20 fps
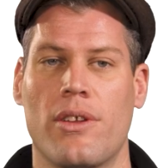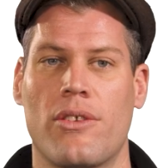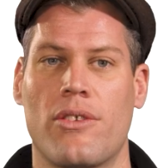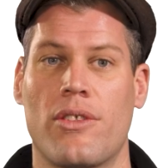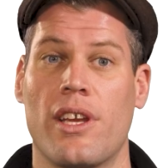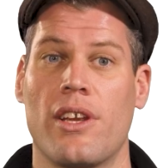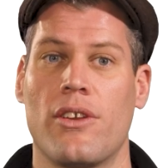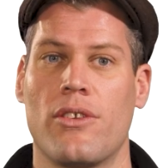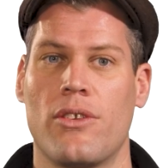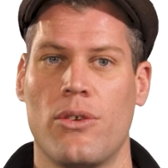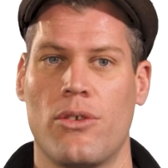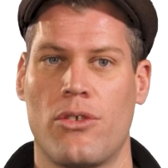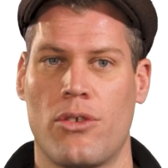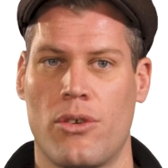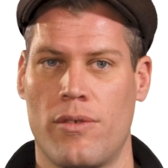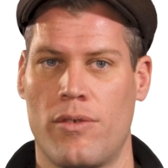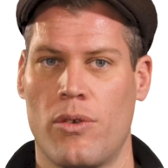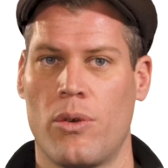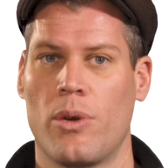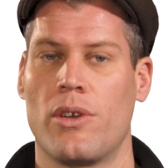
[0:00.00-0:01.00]
this, things you
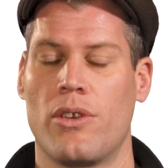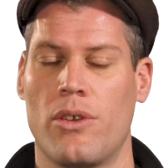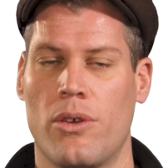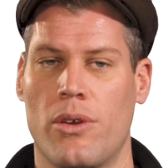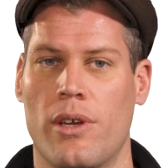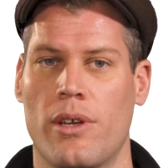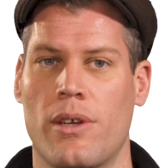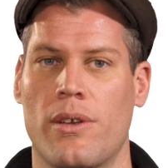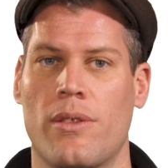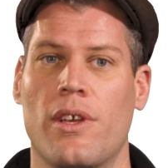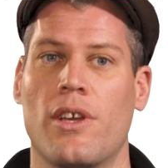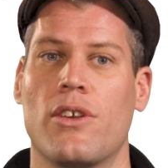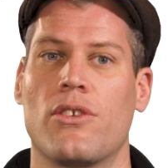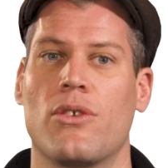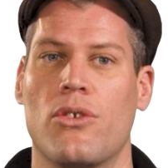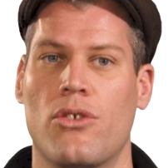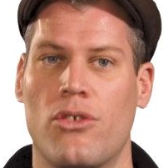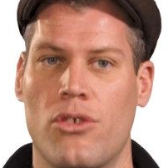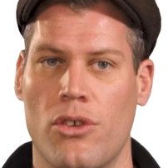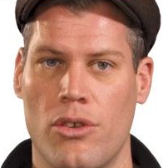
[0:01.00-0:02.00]
should avoid doing, things
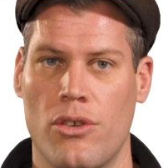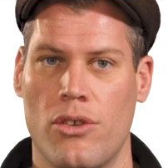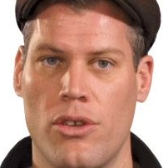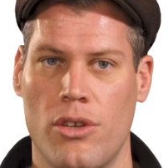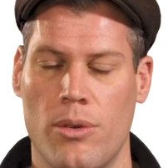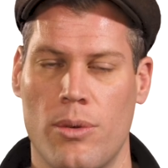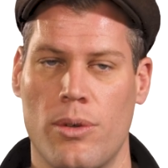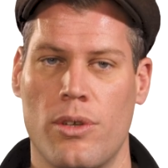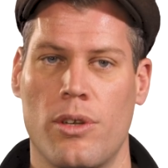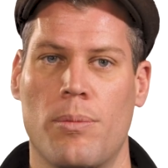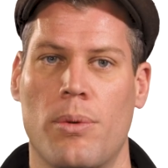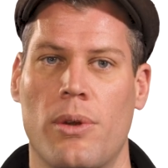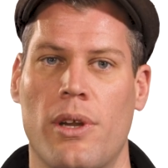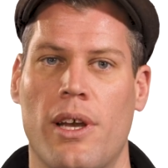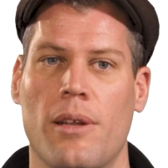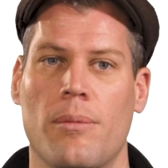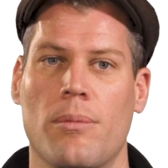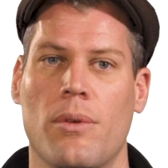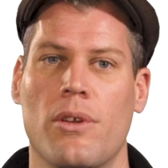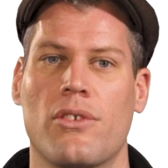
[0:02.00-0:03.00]
you should do when you put
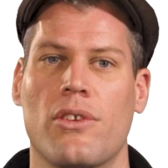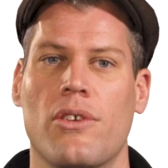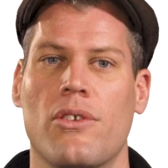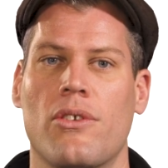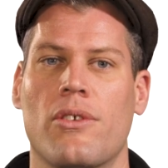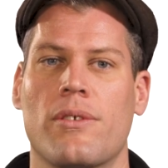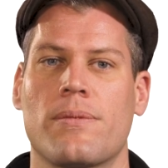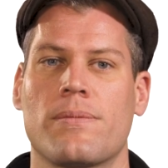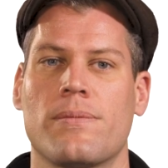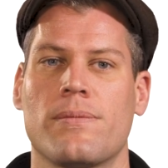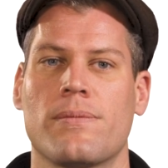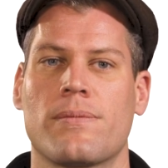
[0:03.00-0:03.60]
out mulches.